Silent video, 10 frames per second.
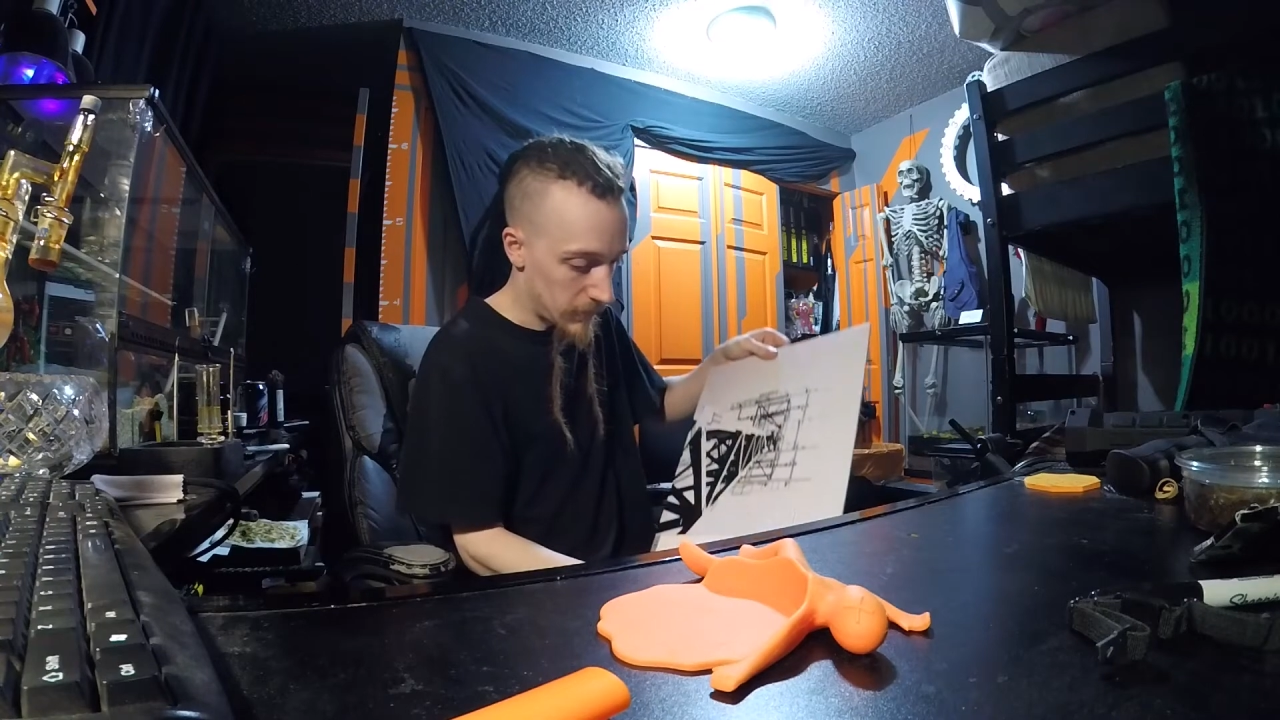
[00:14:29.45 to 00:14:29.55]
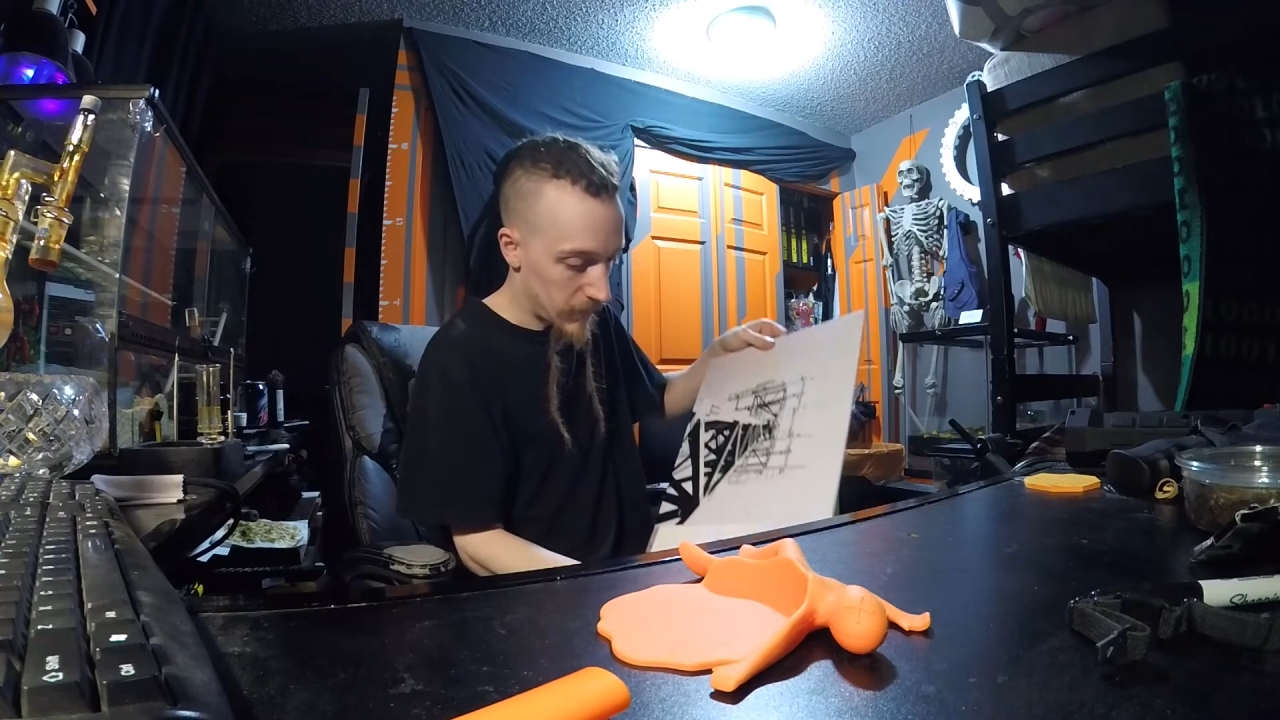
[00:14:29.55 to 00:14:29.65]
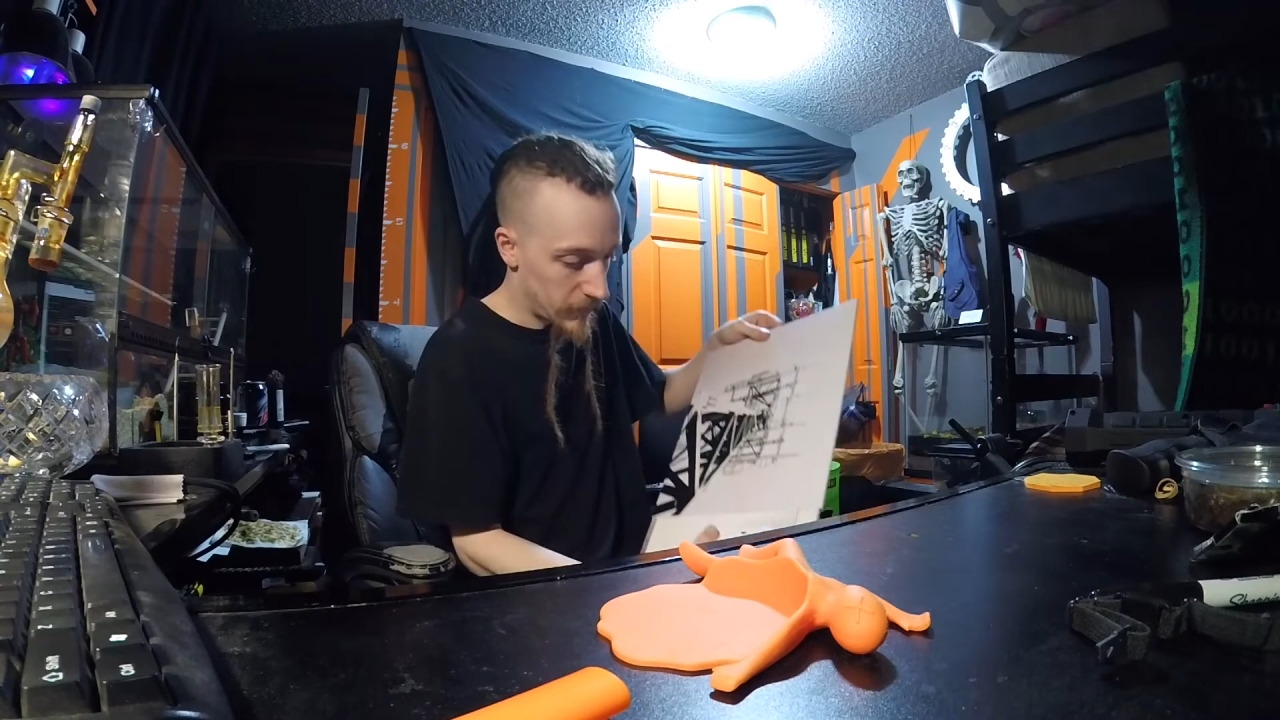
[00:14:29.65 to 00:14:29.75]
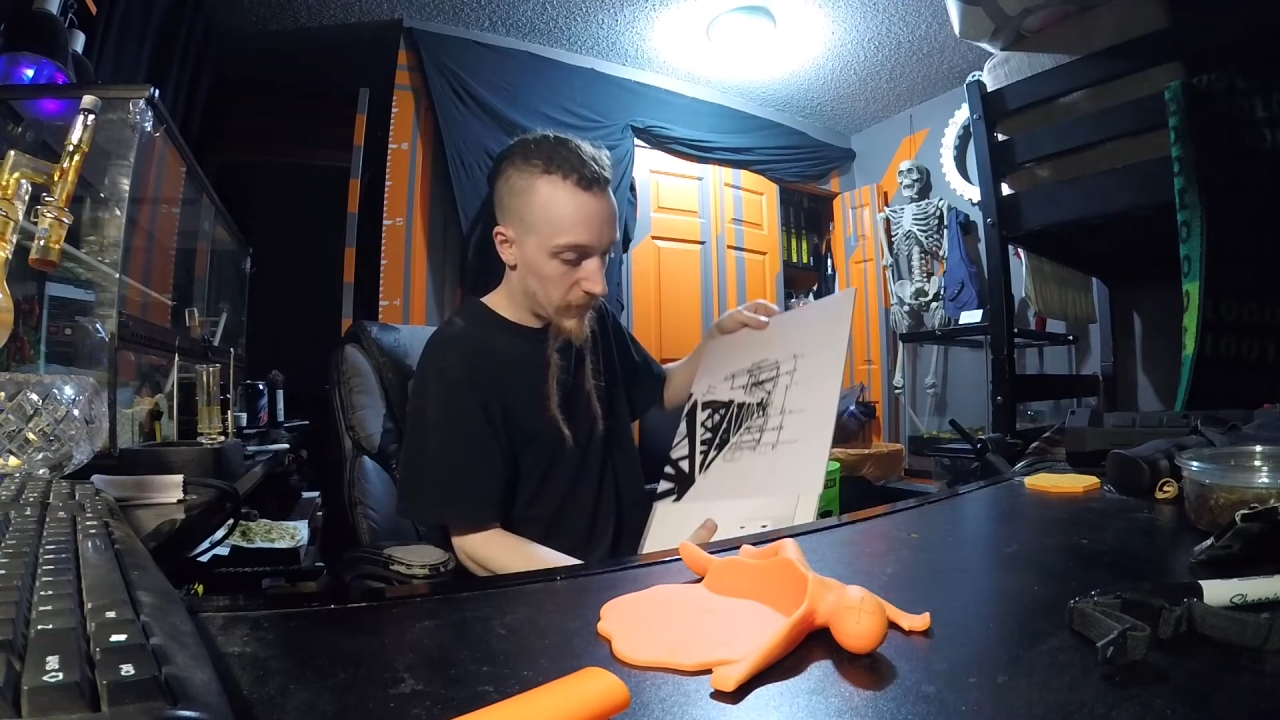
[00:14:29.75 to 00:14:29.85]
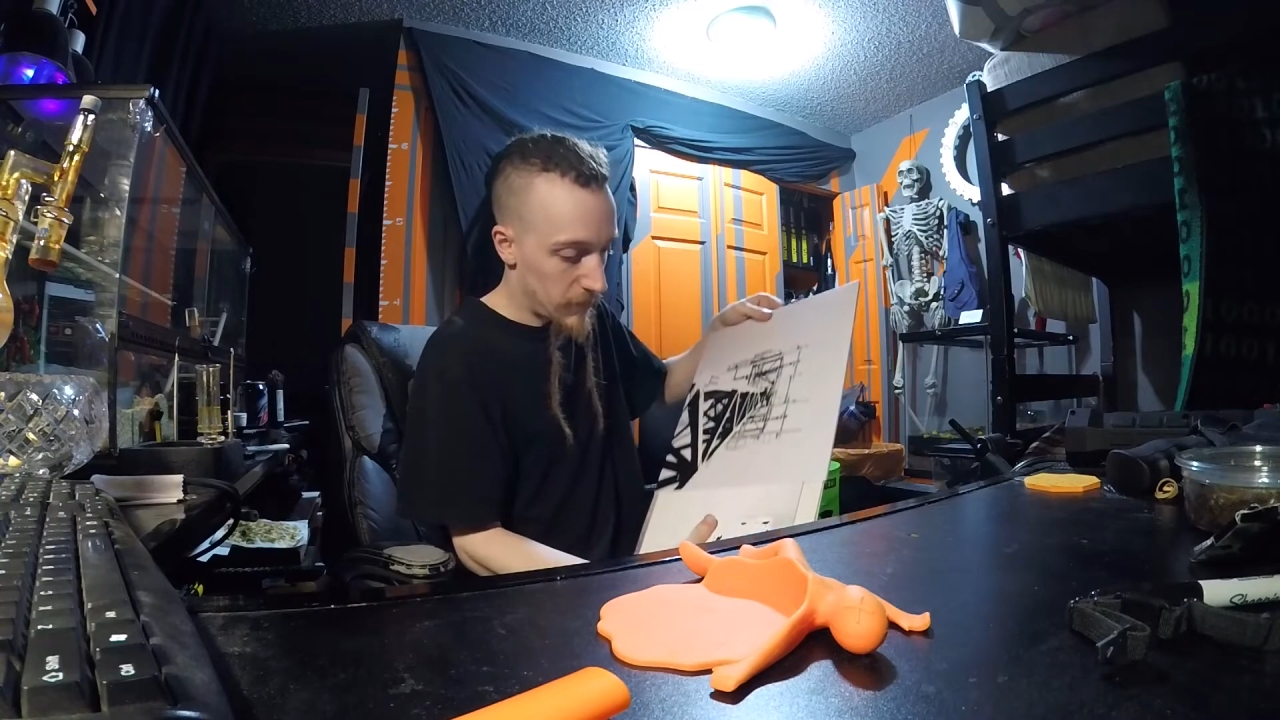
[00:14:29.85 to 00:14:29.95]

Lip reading: It's got a